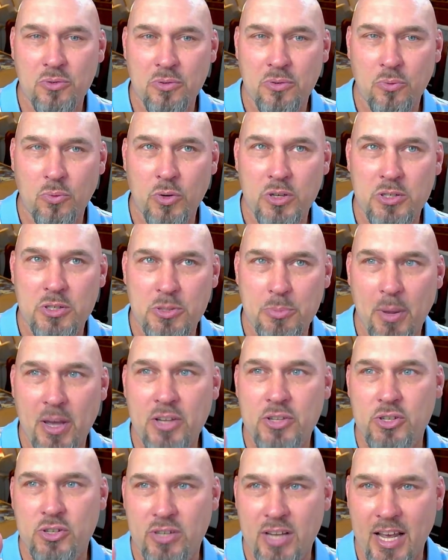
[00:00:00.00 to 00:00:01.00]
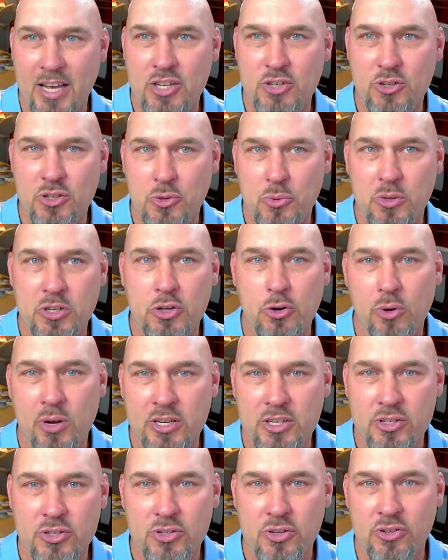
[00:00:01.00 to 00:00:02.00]
spells are dangerous, which
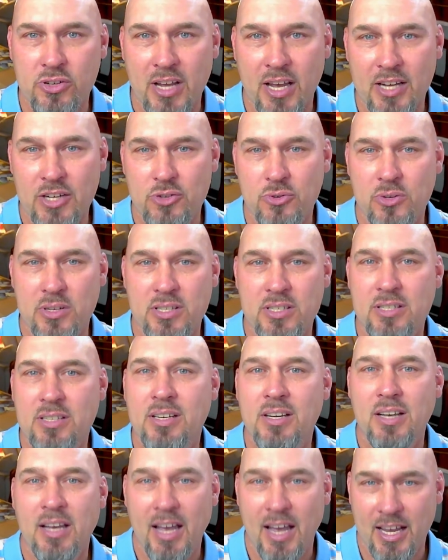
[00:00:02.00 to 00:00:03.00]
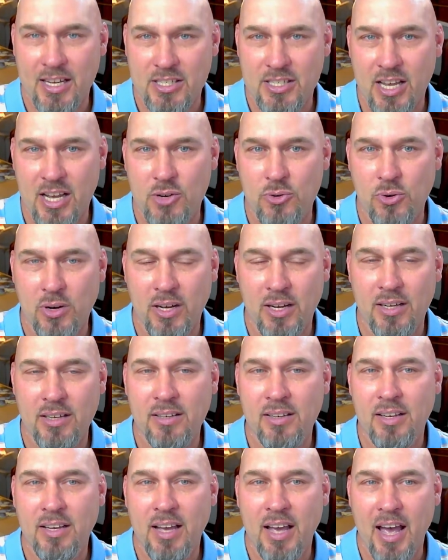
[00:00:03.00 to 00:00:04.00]
creatures are dangerous, etc.,
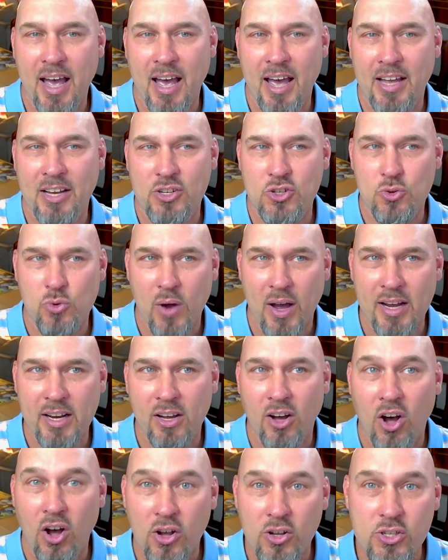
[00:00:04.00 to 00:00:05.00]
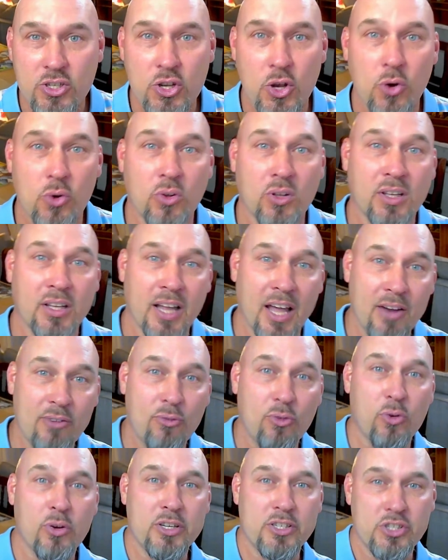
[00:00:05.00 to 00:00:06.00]
and try to also
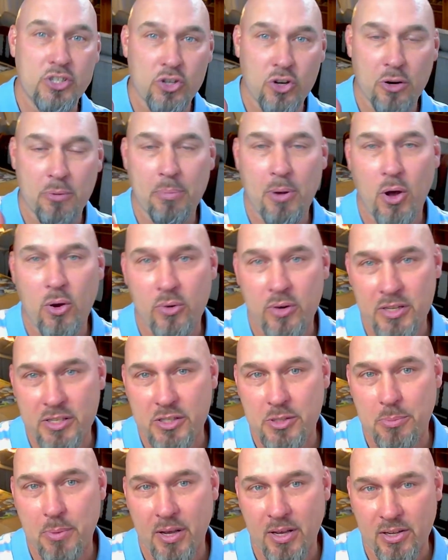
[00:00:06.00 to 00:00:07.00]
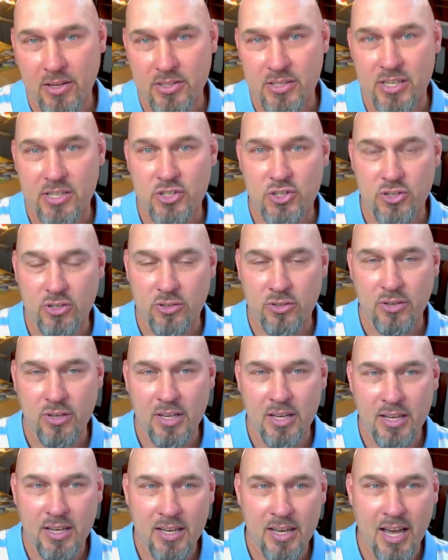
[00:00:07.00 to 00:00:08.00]
leverage your opponent's spells as
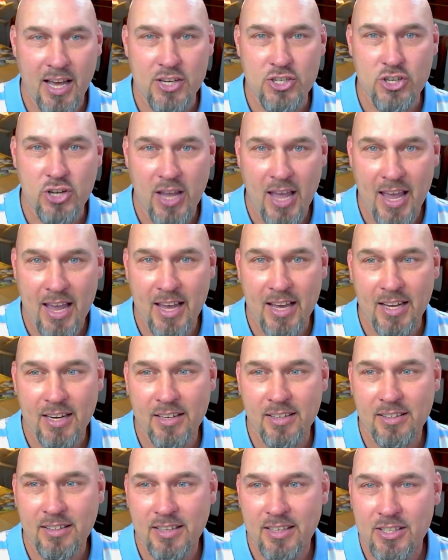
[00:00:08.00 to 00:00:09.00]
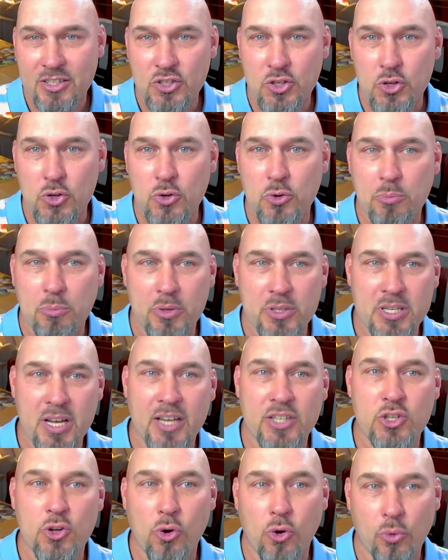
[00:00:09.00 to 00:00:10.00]
you can to
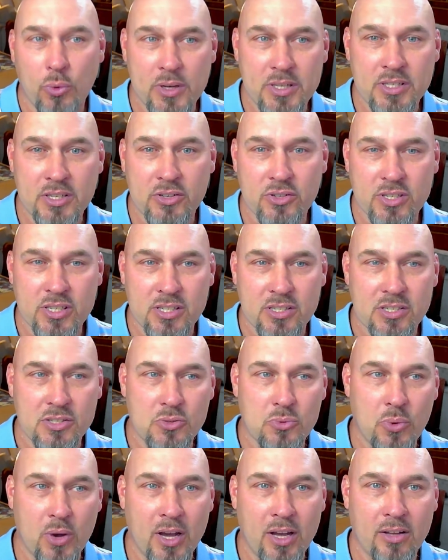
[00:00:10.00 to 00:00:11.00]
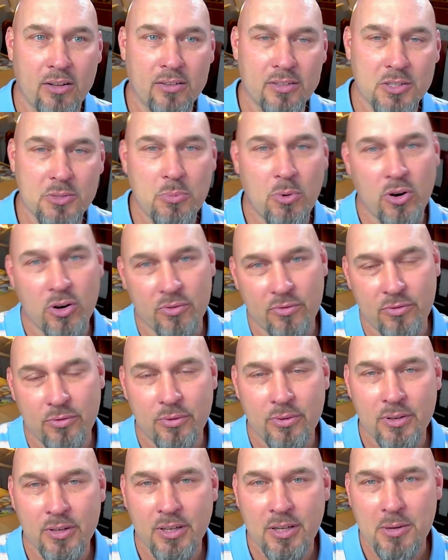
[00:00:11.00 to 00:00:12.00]
protect your resources as well. It's part of
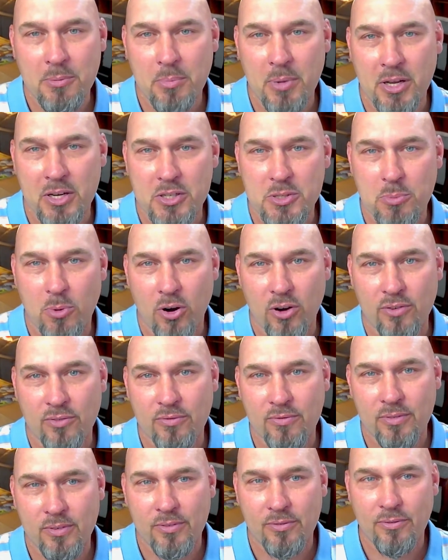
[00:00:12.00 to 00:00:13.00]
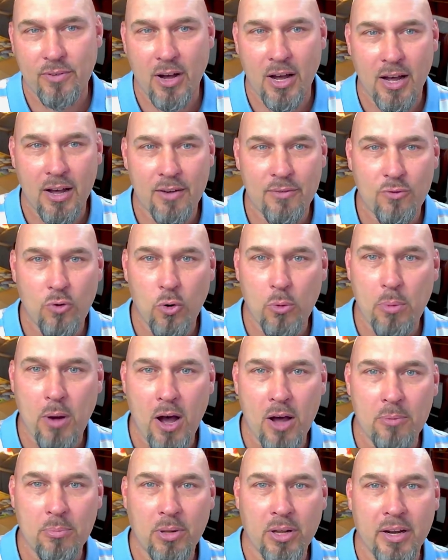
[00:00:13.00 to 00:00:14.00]
being a smart
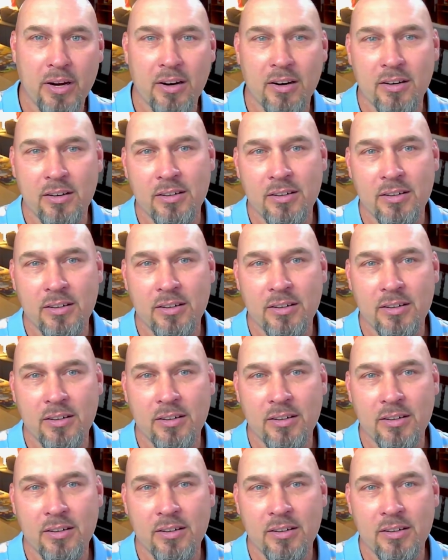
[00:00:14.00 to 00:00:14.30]
4-pod player.